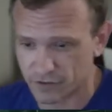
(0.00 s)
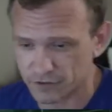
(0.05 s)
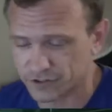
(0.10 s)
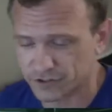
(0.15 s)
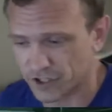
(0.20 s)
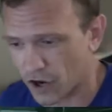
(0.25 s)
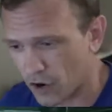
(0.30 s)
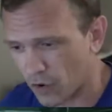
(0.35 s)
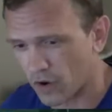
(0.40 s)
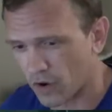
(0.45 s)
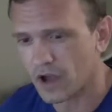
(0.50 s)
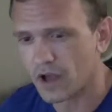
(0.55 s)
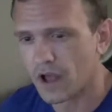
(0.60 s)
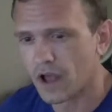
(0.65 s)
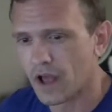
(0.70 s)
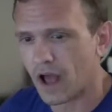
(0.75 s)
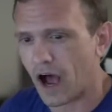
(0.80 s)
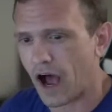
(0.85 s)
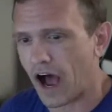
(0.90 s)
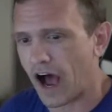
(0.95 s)
So,
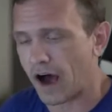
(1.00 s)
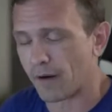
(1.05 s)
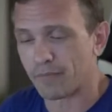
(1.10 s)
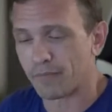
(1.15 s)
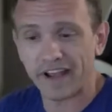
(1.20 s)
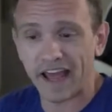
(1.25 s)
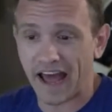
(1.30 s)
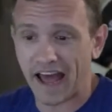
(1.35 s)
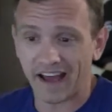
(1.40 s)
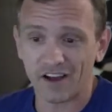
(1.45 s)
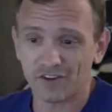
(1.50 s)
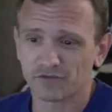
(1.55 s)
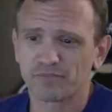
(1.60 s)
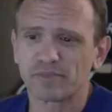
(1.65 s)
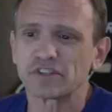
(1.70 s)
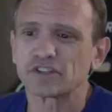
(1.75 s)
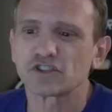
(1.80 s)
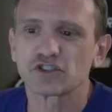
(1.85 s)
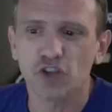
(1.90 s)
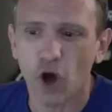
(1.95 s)
but yeah, it was
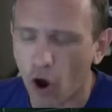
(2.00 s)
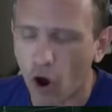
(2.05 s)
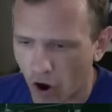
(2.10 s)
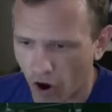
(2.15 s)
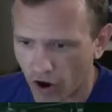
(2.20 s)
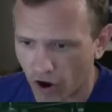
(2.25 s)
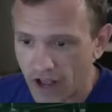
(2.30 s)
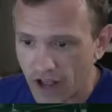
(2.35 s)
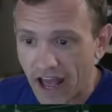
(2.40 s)
bizarre.